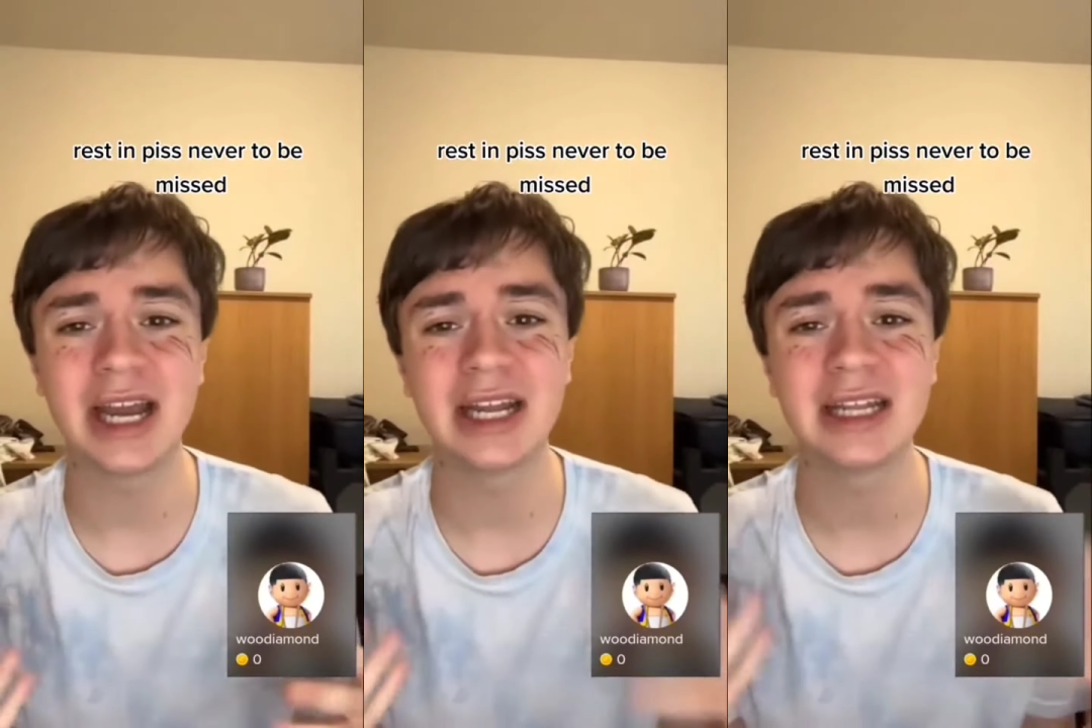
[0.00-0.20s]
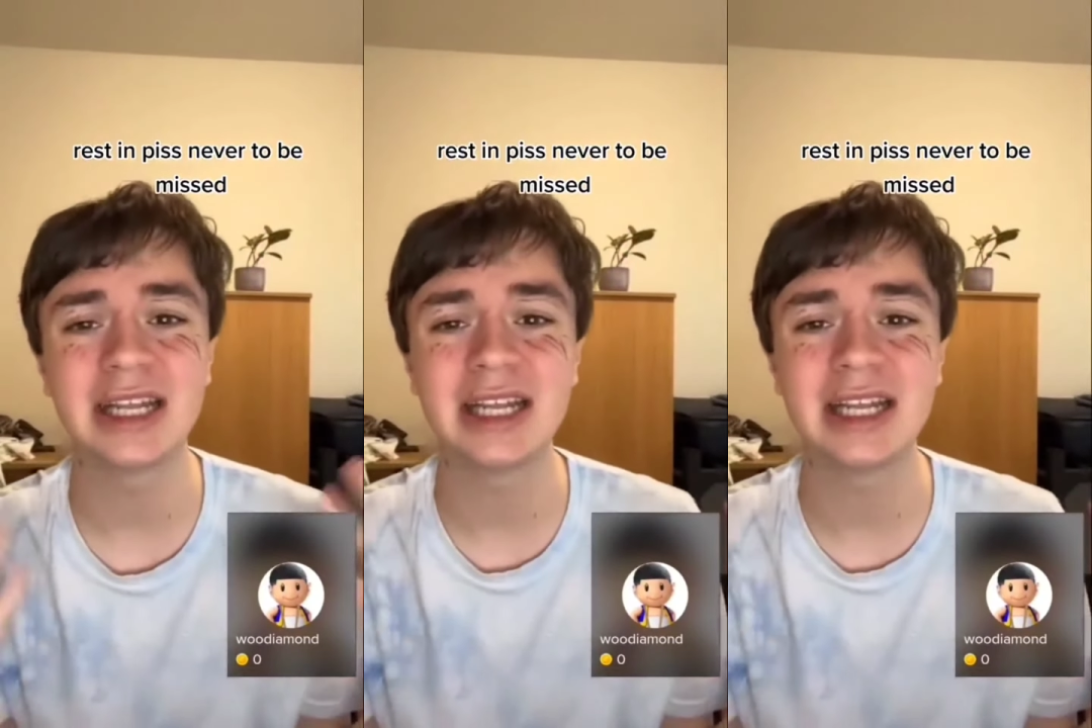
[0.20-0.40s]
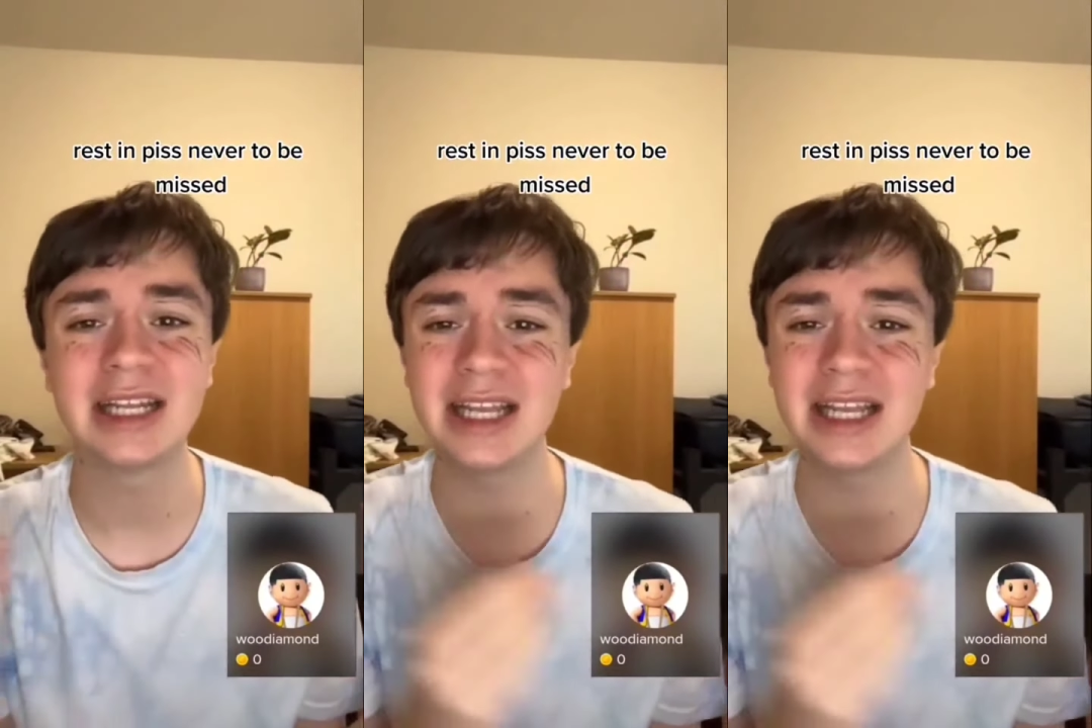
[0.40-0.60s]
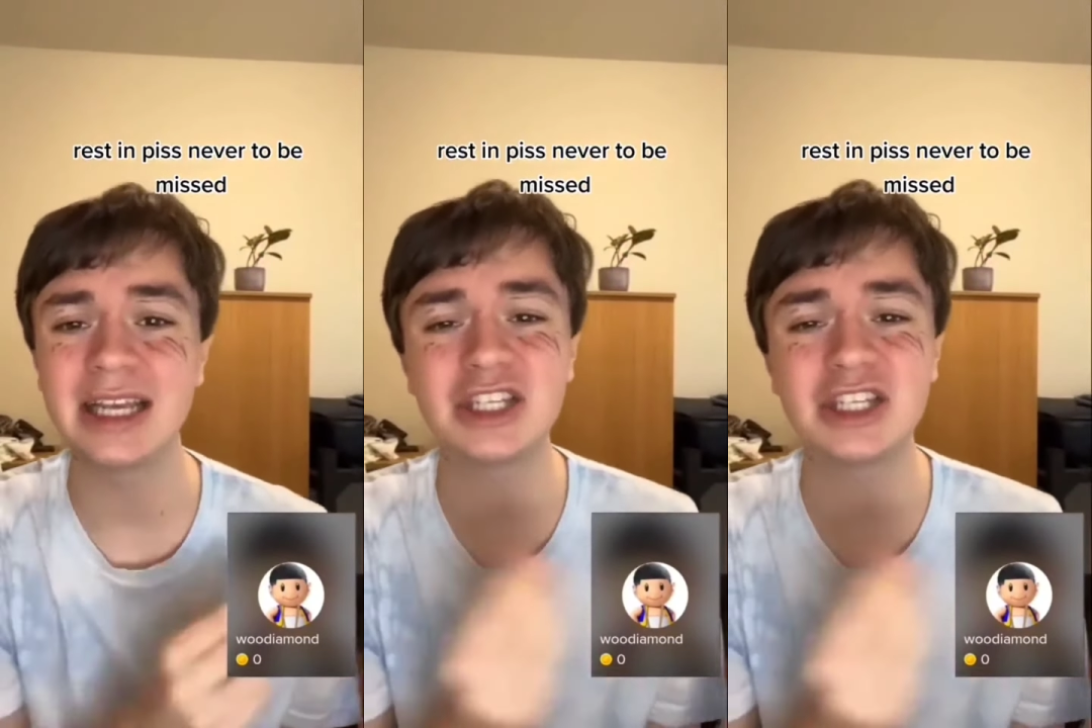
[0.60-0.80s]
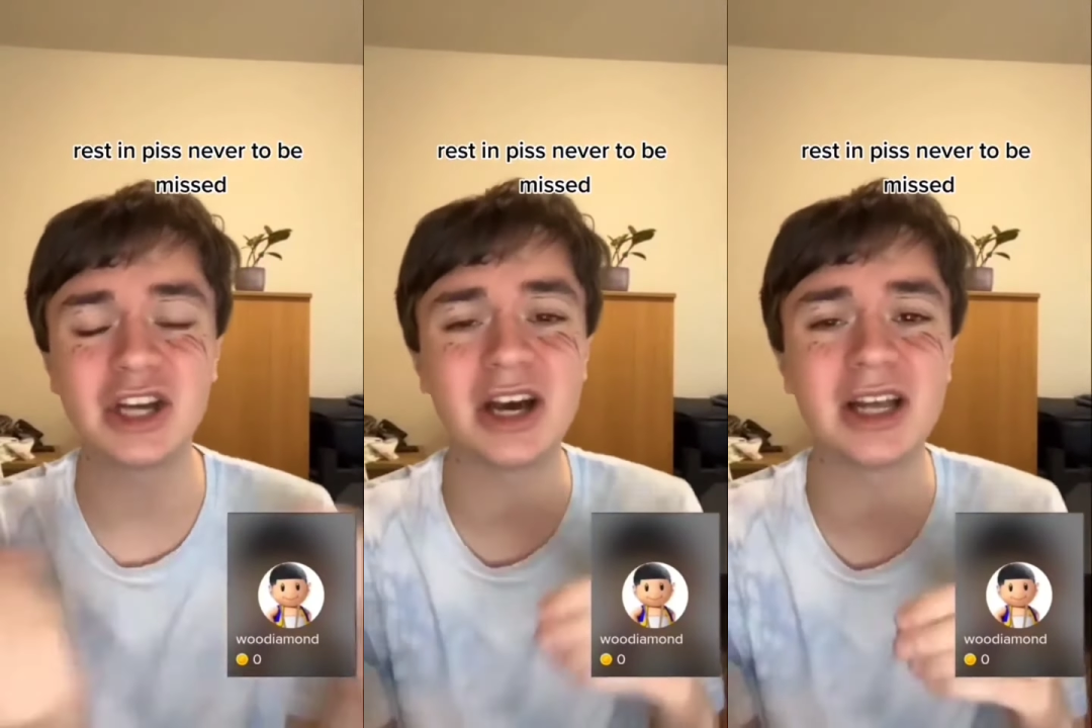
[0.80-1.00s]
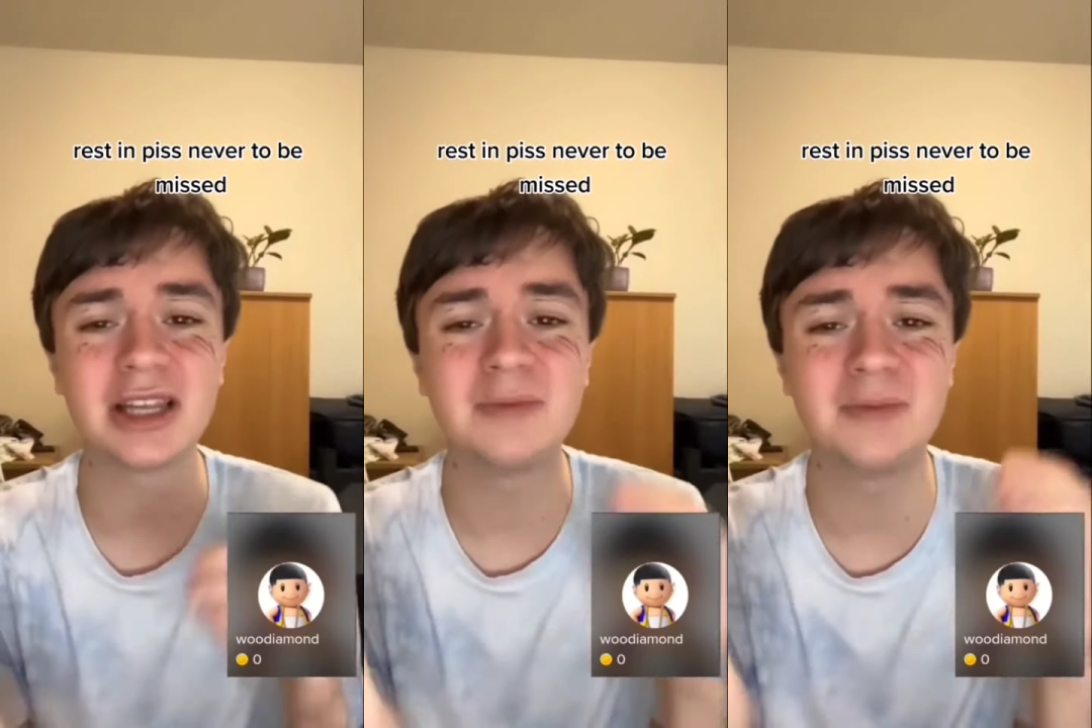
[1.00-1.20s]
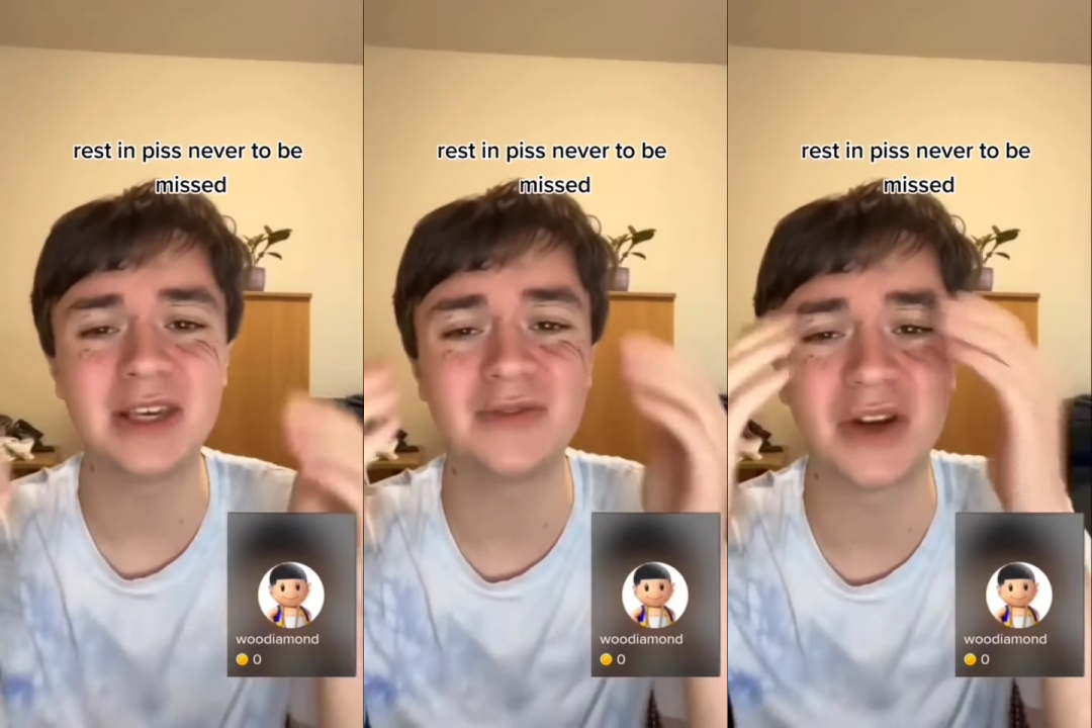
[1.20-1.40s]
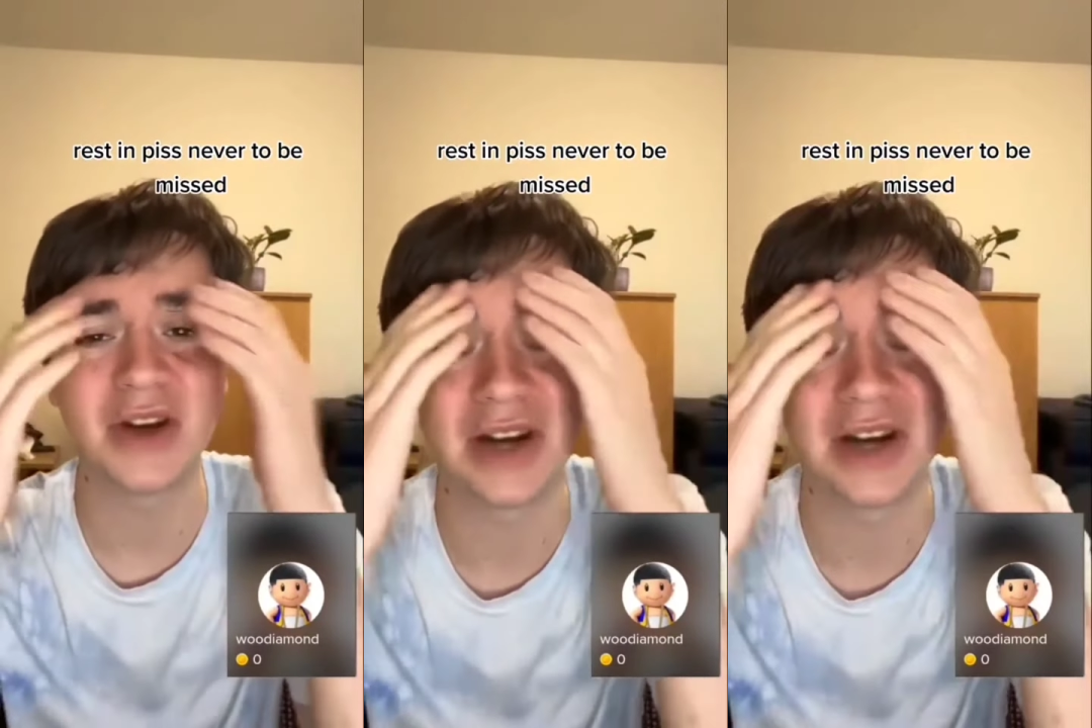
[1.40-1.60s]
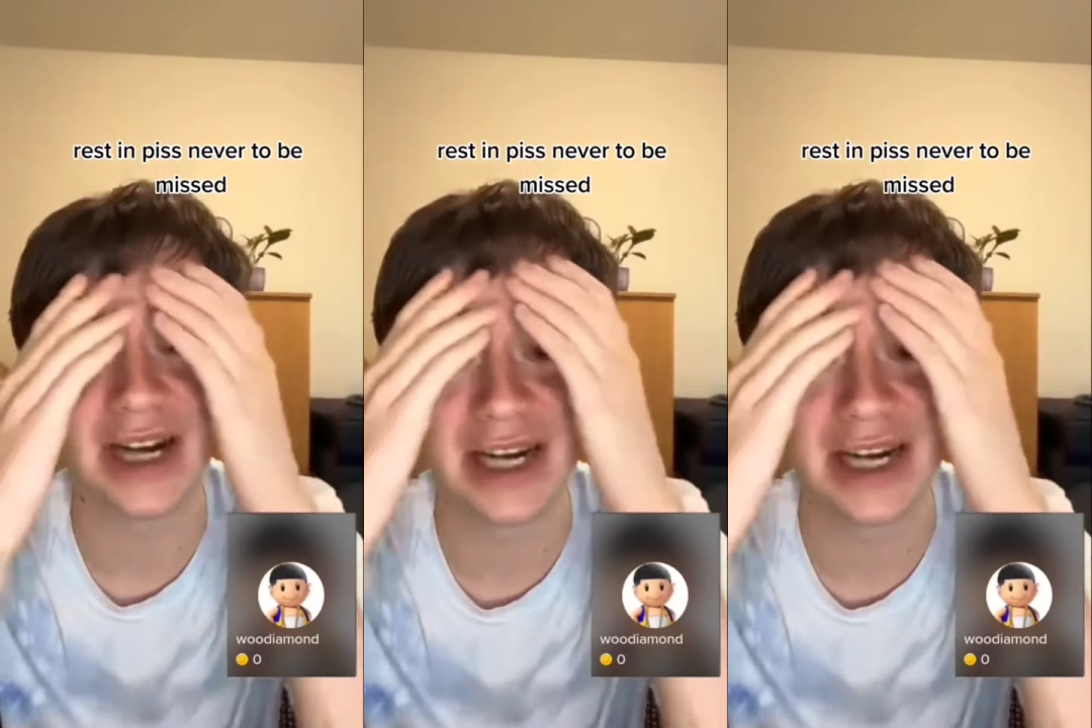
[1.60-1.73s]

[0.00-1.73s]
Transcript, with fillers: and they shot the beaver,